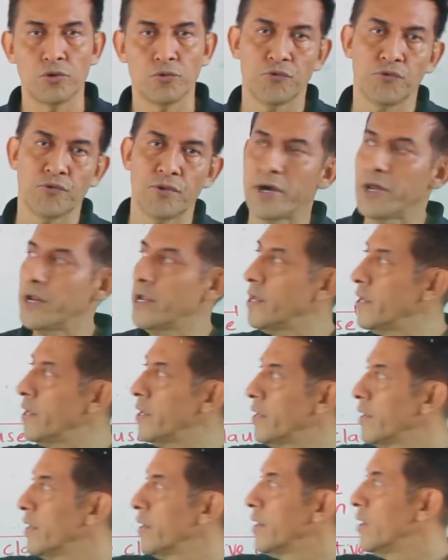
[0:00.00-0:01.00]
to study
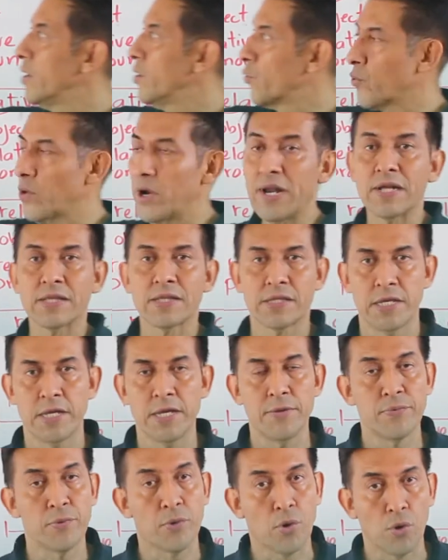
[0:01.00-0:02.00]

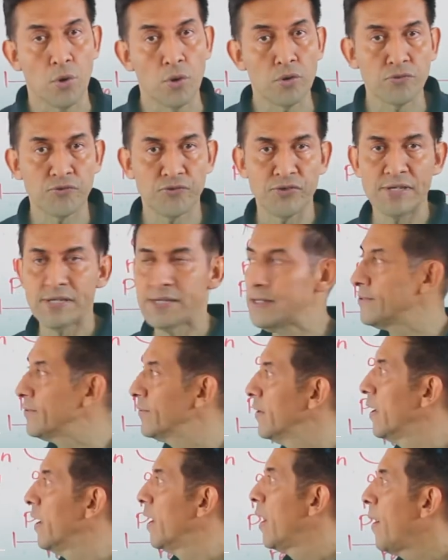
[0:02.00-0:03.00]
relative clauses
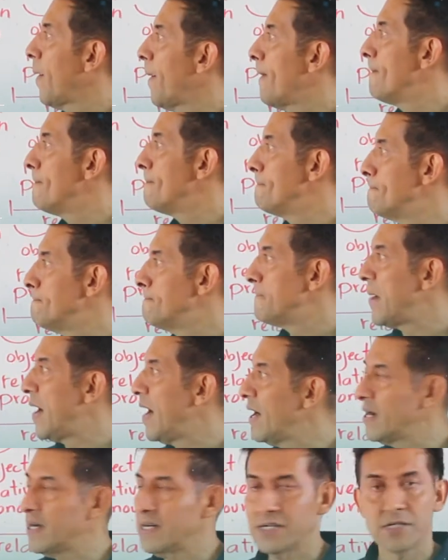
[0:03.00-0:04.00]

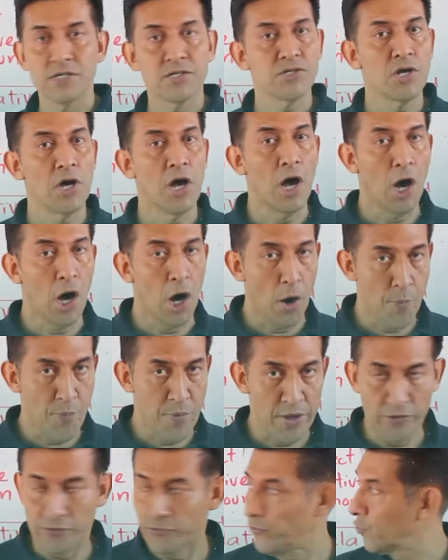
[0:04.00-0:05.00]
as
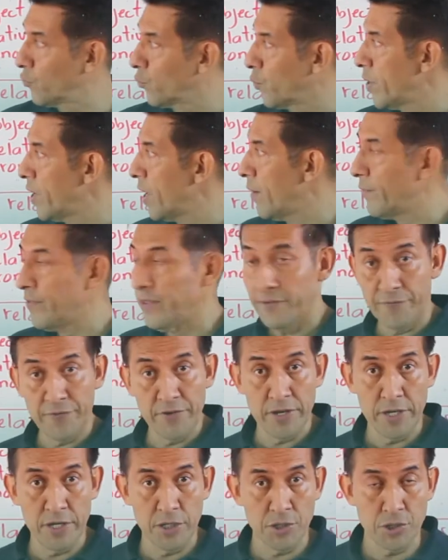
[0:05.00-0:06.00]
objects. We have
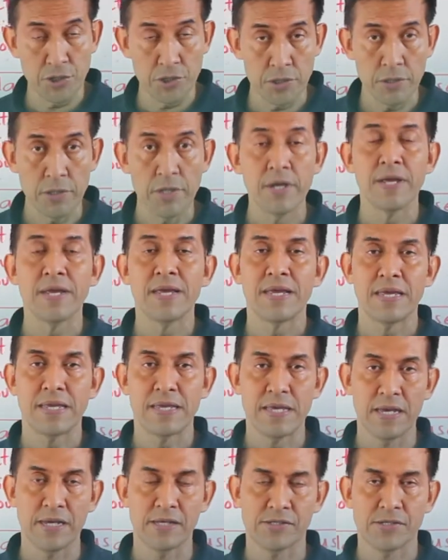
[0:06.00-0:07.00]
definition.
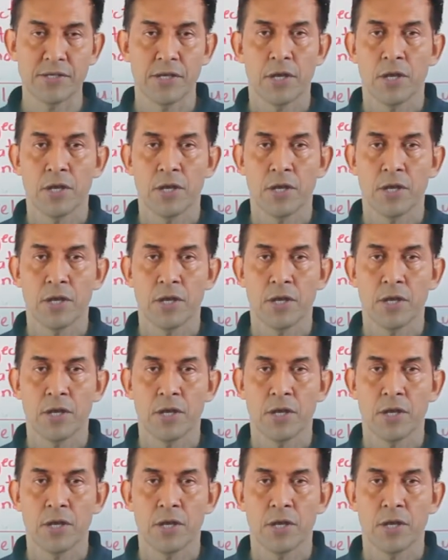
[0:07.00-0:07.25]
Yes,